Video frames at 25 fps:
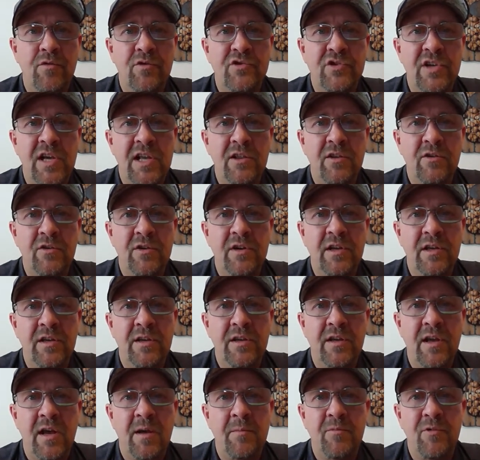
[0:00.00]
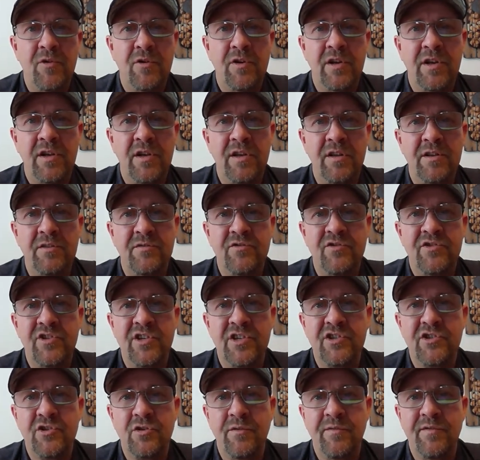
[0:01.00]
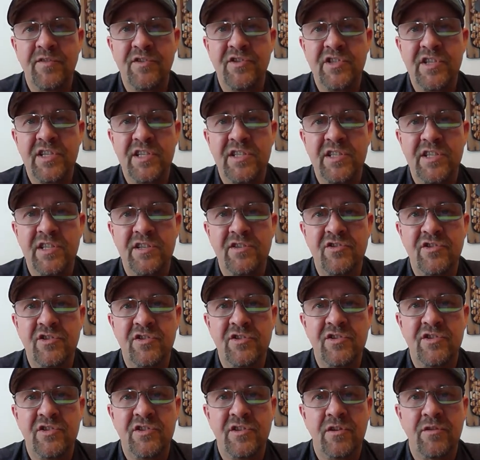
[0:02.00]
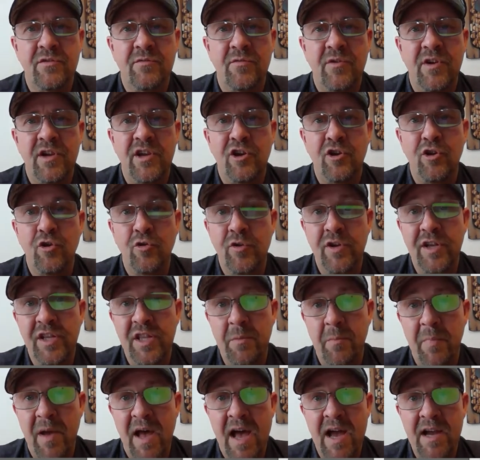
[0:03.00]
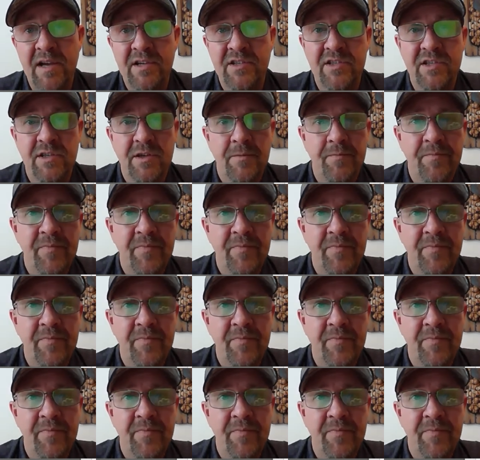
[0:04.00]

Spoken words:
So I'm looking at just over 6 inches, including the box,